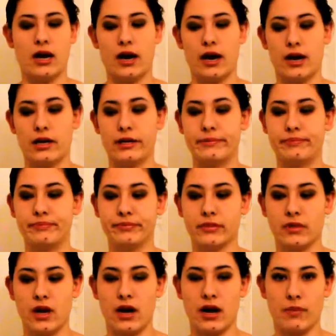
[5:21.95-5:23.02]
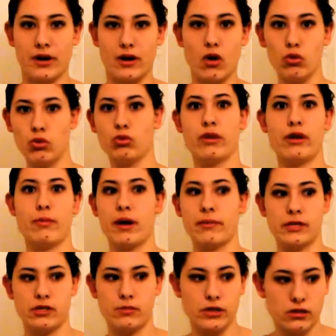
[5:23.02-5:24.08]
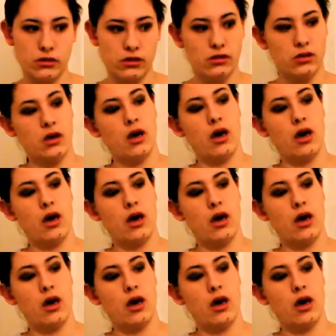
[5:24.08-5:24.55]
and I went, oh, they're my measurements,